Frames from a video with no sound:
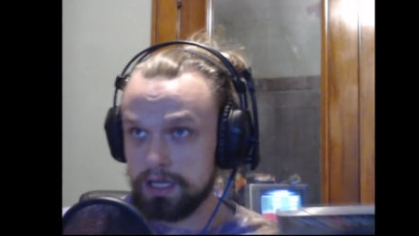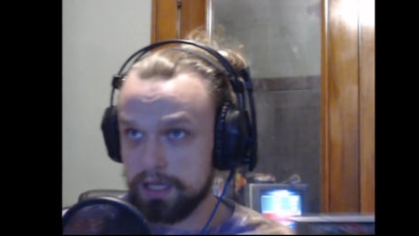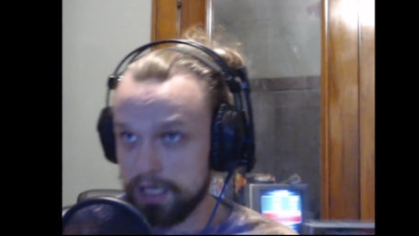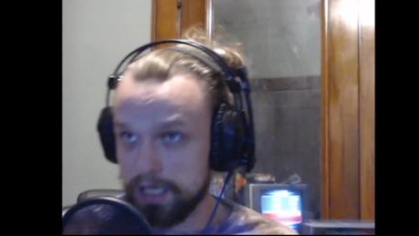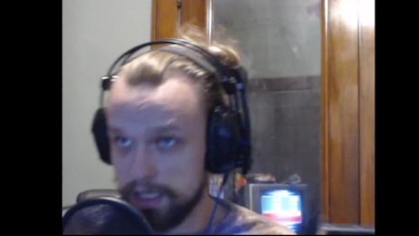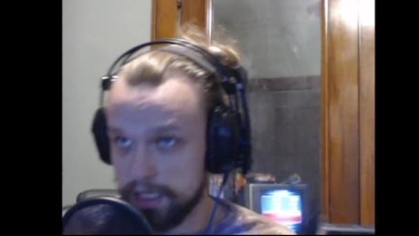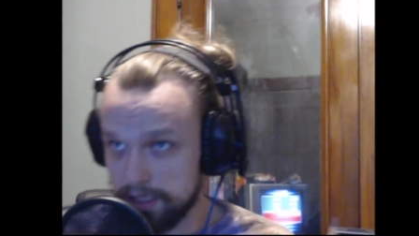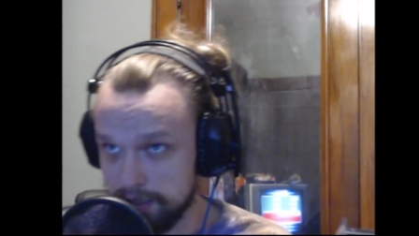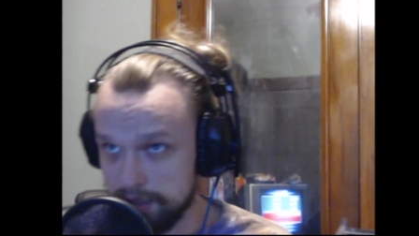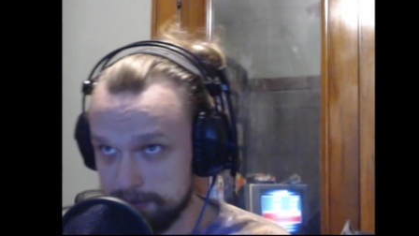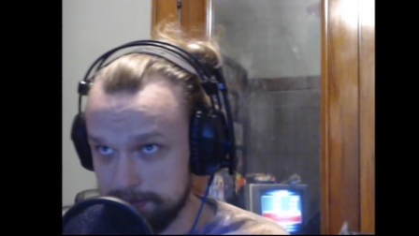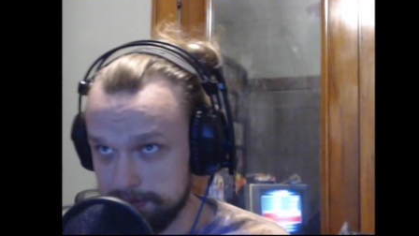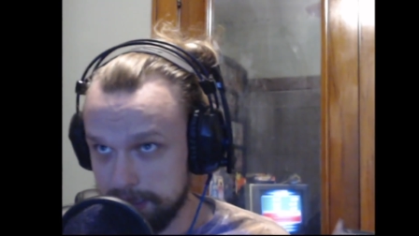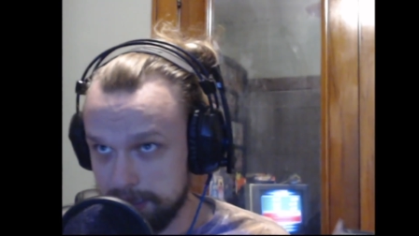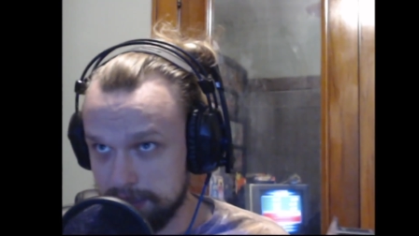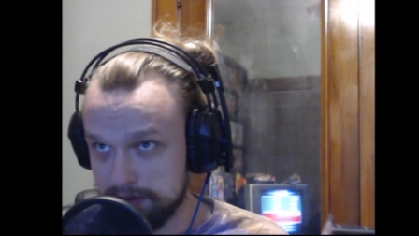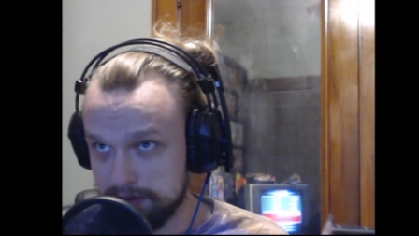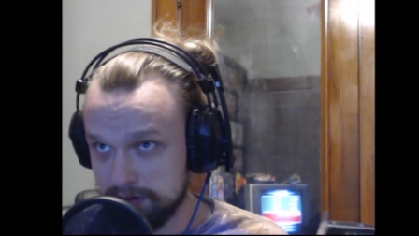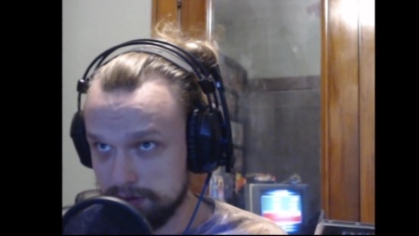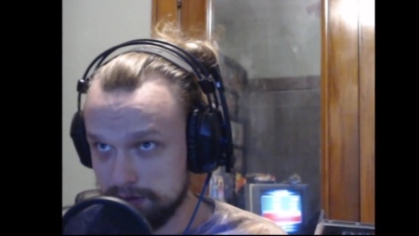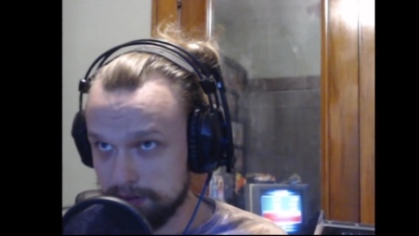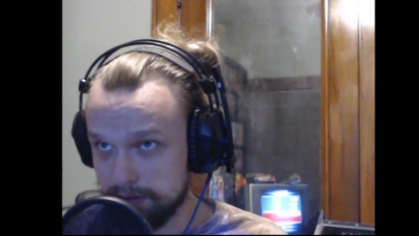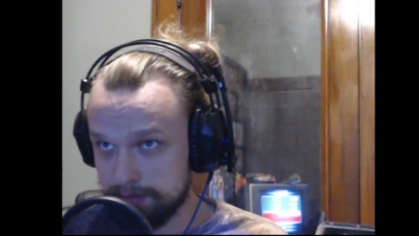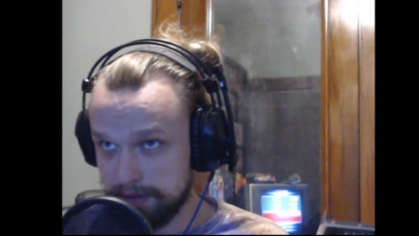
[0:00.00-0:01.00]
you may as
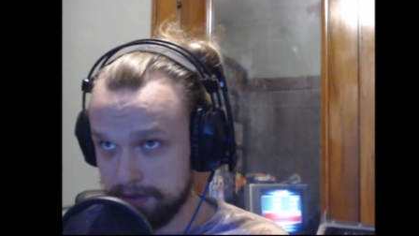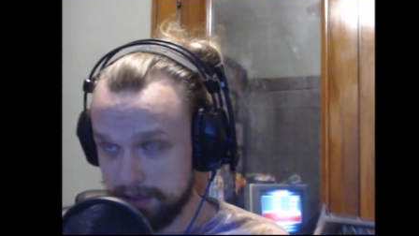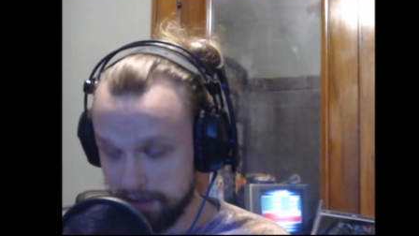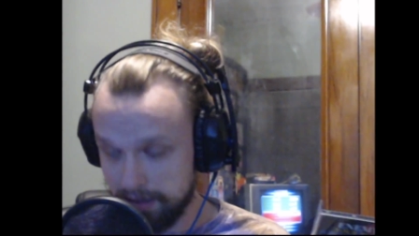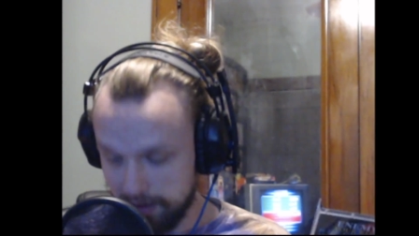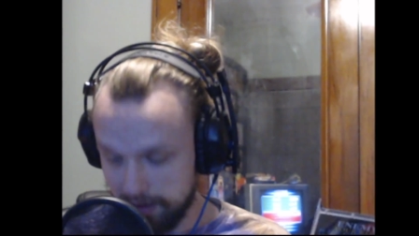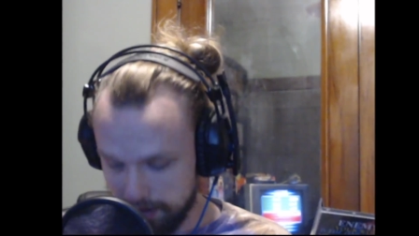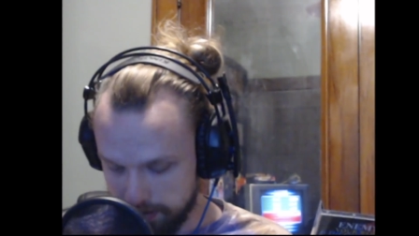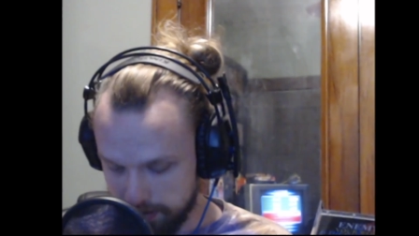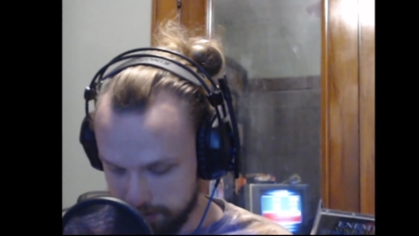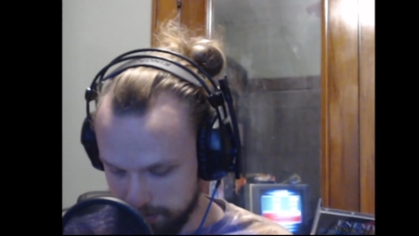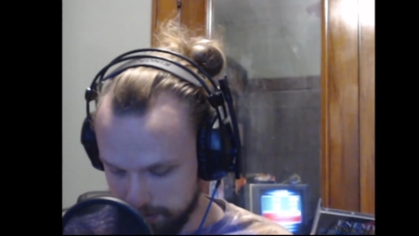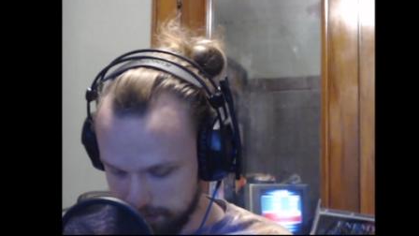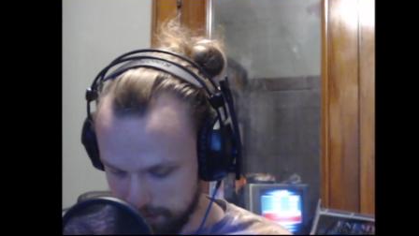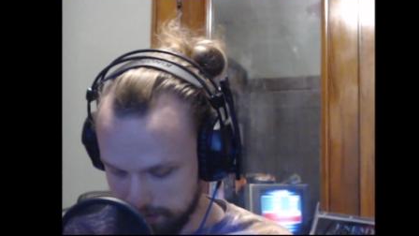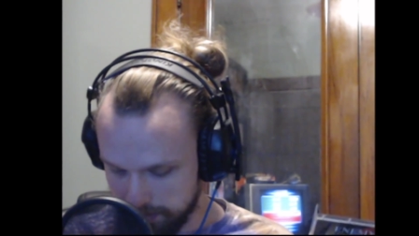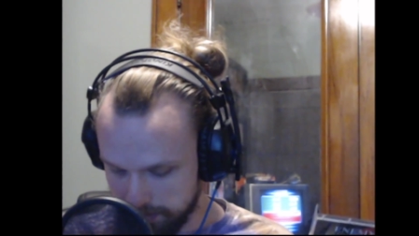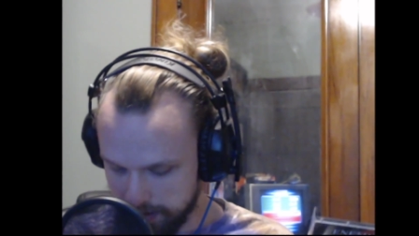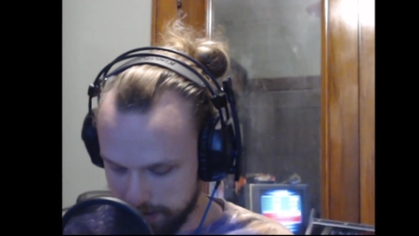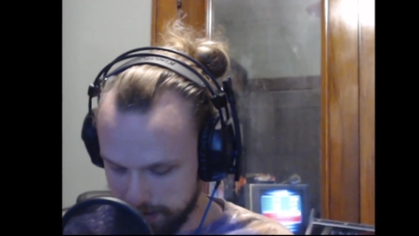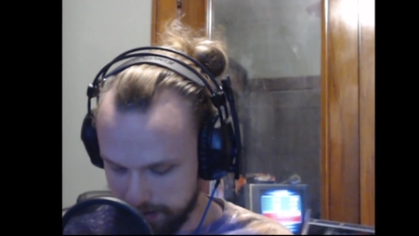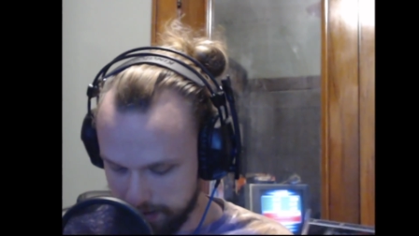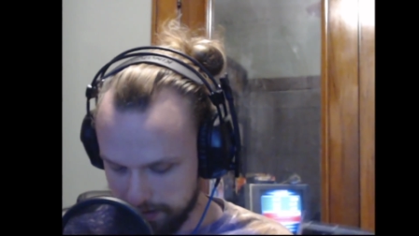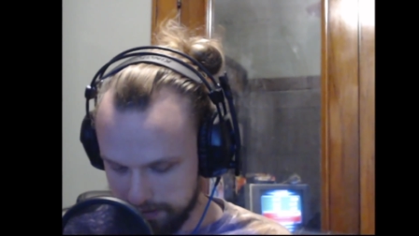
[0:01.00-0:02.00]
well pay a whole
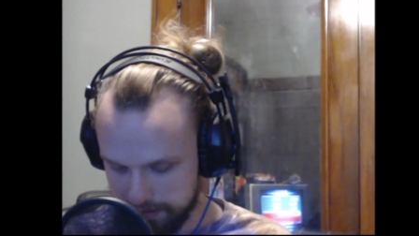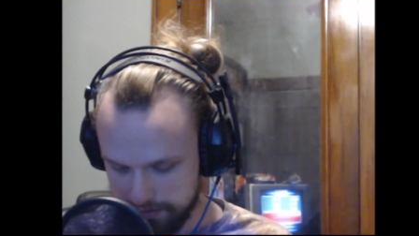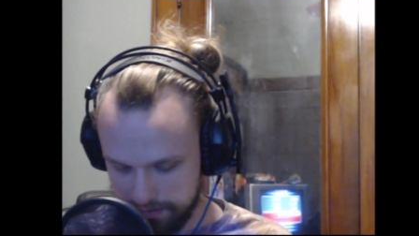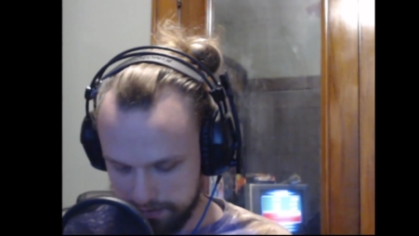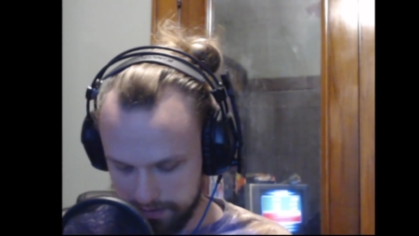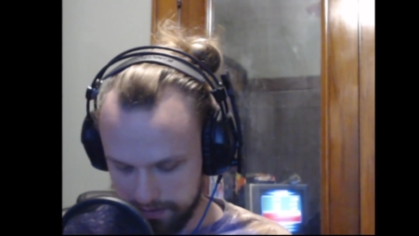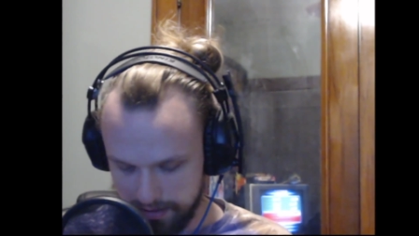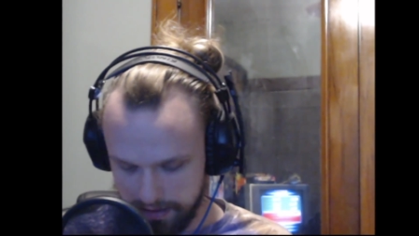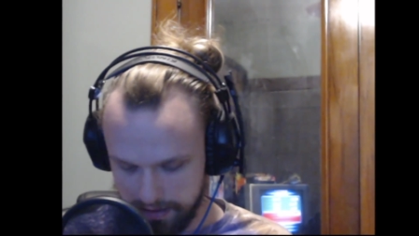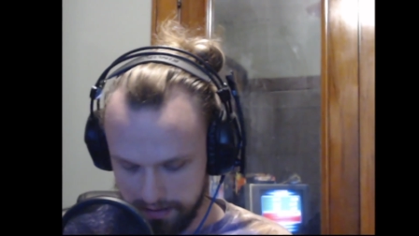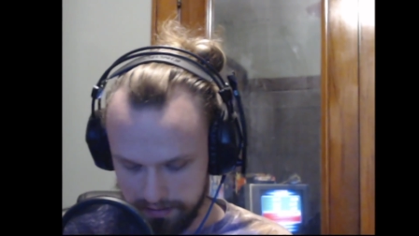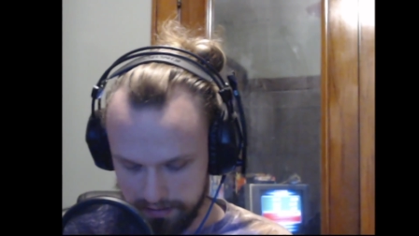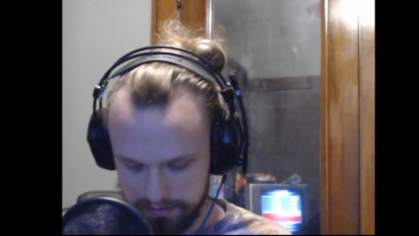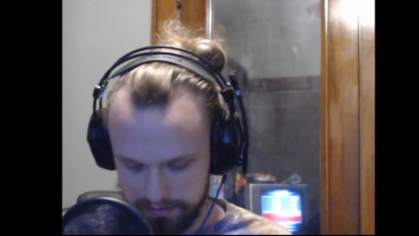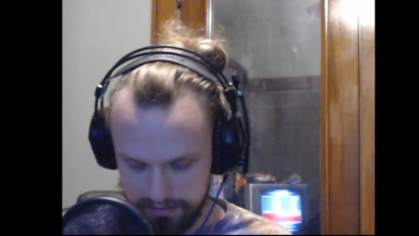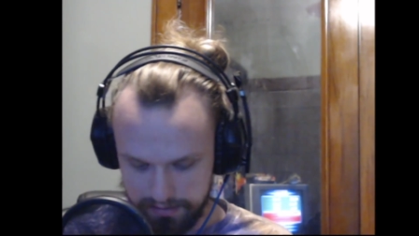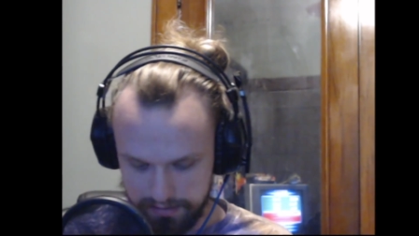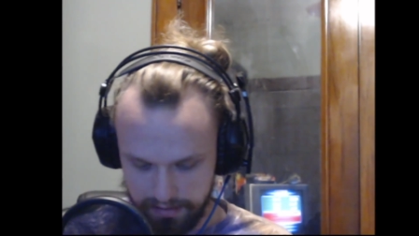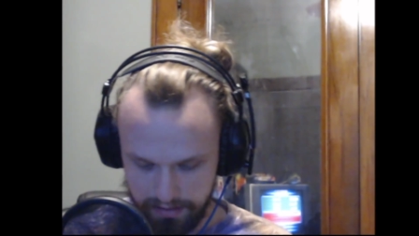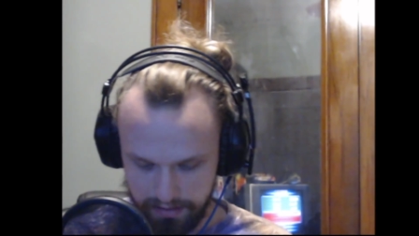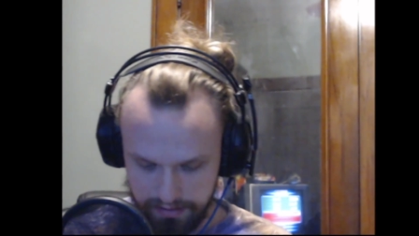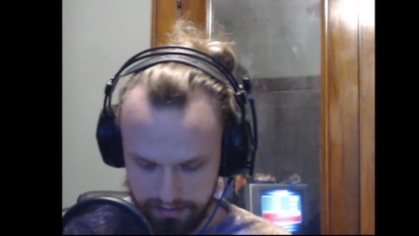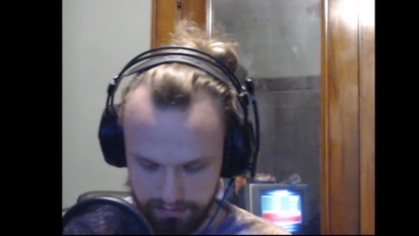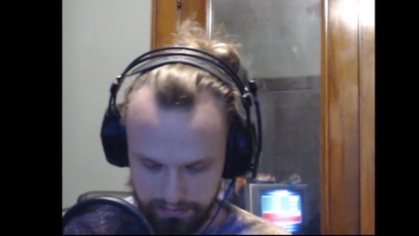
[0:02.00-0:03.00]
like $100
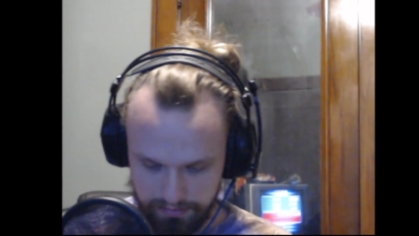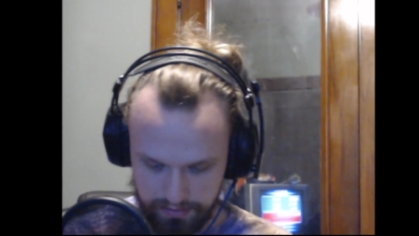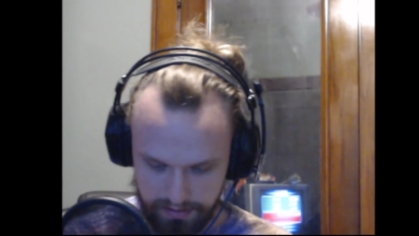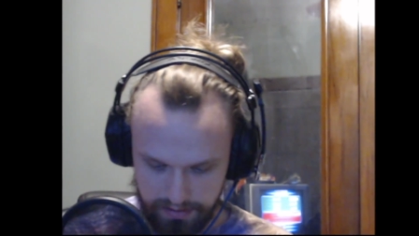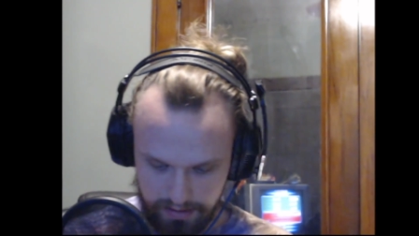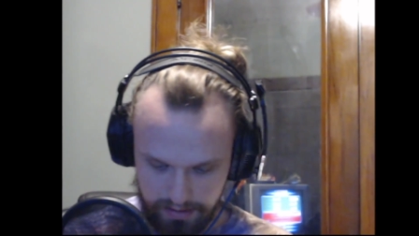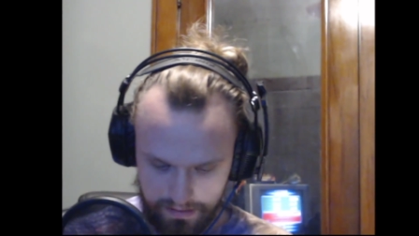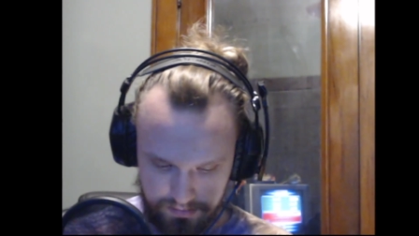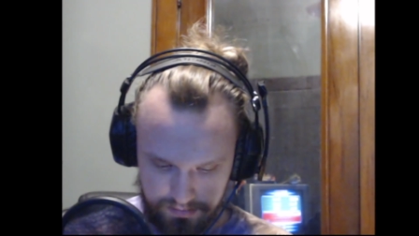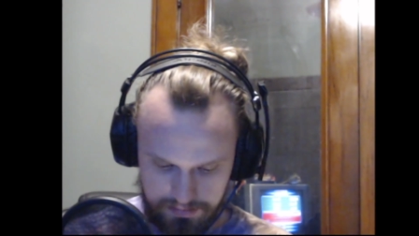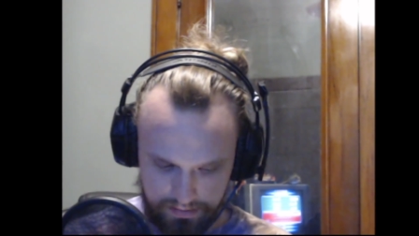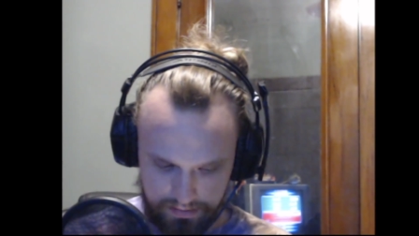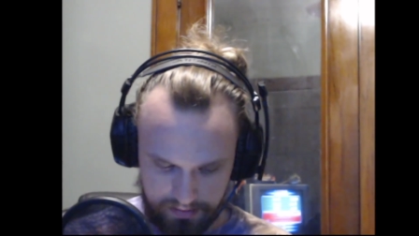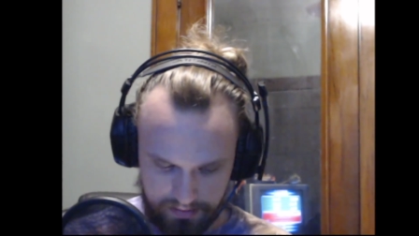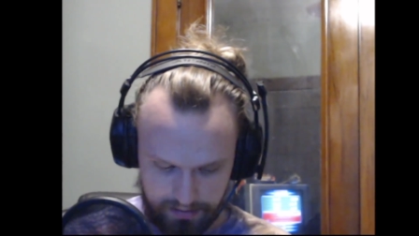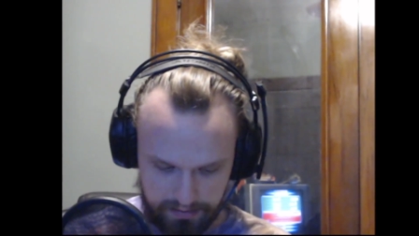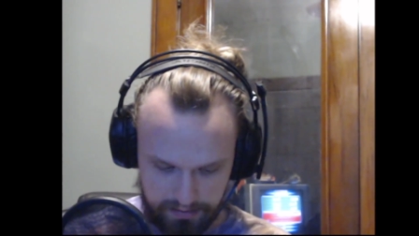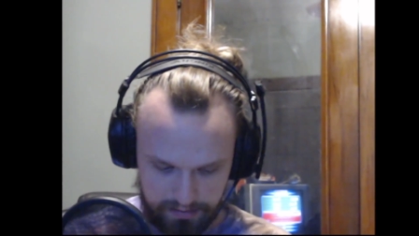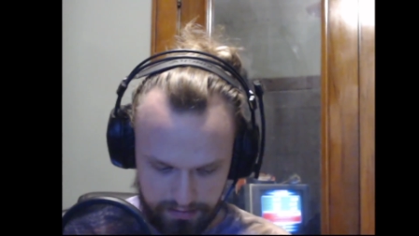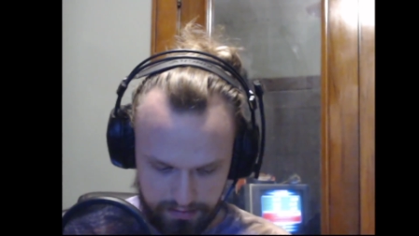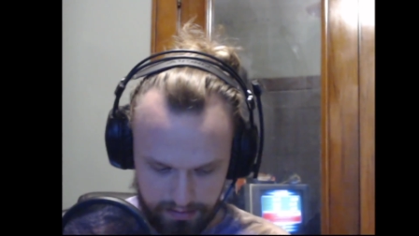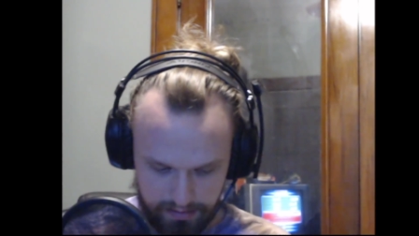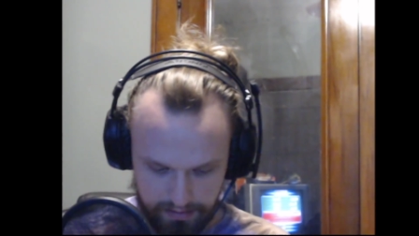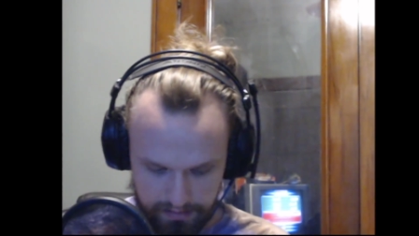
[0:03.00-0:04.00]
less for that fucking
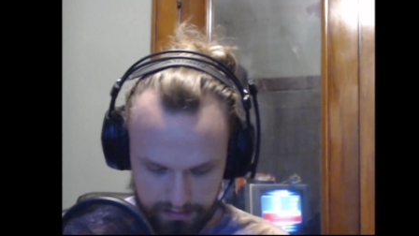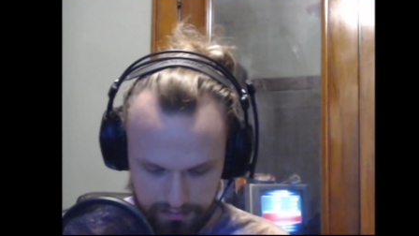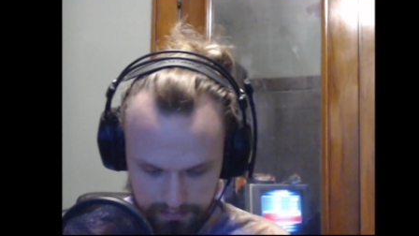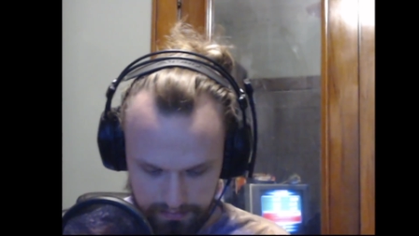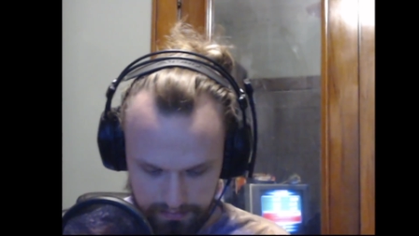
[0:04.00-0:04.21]
thing.